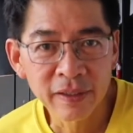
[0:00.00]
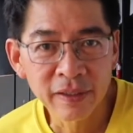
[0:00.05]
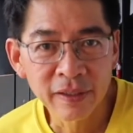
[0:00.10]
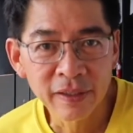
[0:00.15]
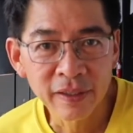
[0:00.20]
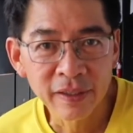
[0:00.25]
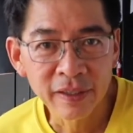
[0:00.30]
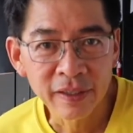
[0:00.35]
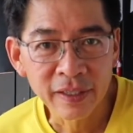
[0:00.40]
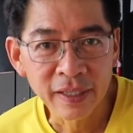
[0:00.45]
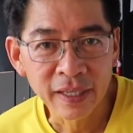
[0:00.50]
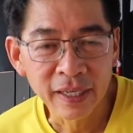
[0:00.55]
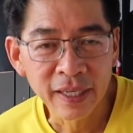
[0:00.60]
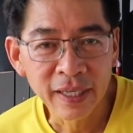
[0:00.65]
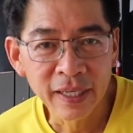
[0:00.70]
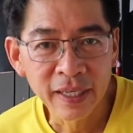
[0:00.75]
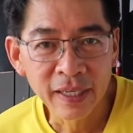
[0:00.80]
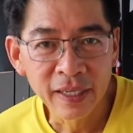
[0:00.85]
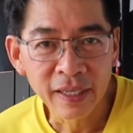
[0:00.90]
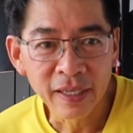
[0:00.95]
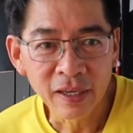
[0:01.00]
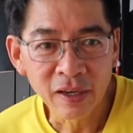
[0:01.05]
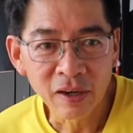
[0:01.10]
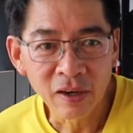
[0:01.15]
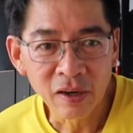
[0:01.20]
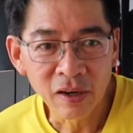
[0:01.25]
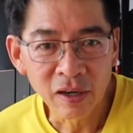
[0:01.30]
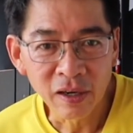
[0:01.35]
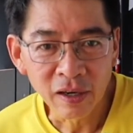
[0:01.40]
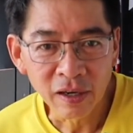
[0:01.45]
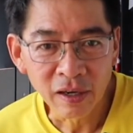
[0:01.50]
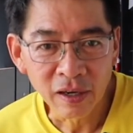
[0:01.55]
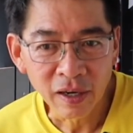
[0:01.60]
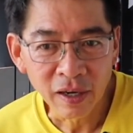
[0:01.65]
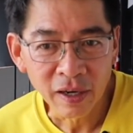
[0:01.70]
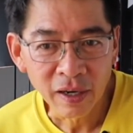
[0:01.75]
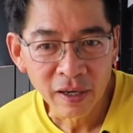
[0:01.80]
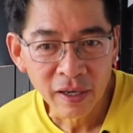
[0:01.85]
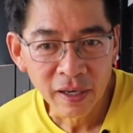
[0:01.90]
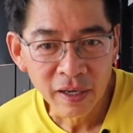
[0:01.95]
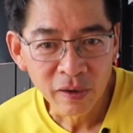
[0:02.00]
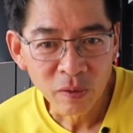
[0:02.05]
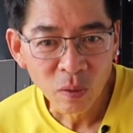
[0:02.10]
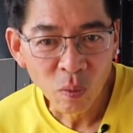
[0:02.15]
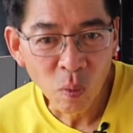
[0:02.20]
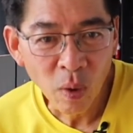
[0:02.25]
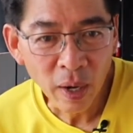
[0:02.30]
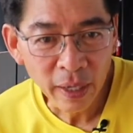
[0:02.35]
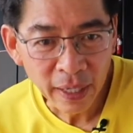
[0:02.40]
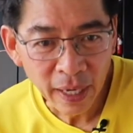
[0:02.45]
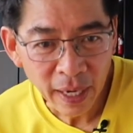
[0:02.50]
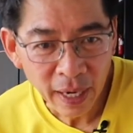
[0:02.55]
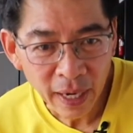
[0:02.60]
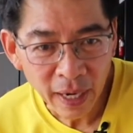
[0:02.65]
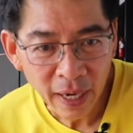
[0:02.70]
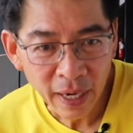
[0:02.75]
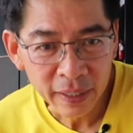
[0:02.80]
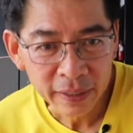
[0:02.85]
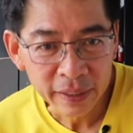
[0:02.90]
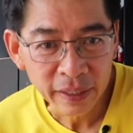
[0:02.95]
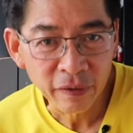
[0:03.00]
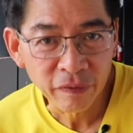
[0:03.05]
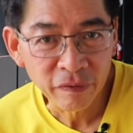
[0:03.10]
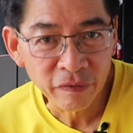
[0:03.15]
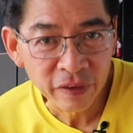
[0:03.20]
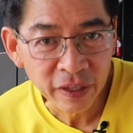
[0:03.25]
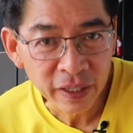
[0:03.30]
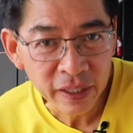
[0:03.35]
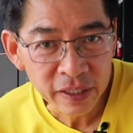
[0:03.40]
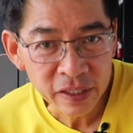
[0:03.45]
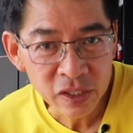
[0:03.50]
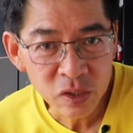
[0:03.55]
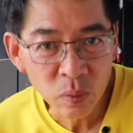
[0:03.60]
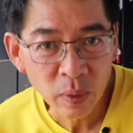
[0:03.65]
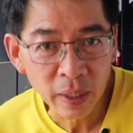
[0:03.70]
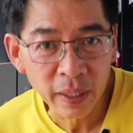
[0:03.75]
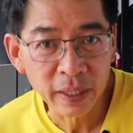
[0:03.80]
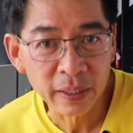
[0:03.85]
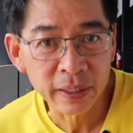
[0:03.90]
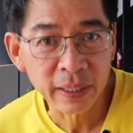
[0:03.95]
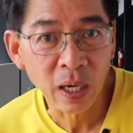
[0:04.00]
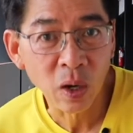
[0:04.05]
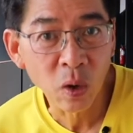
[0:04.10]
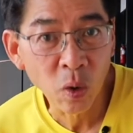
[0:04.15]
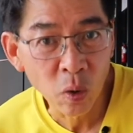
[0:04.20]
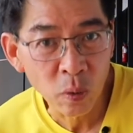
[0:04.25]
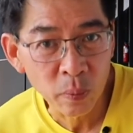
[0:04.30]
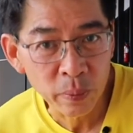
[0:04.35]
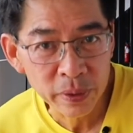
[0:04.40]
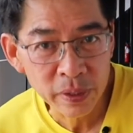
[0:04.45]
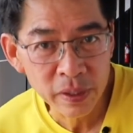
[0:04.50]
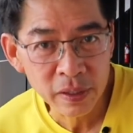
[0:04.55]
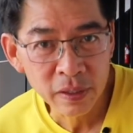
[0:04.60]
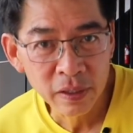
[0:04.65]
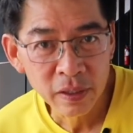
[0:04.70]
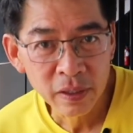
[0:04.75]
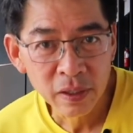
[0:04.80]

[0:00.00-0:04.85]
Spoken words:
Okay. What are their fears, what are their hopes,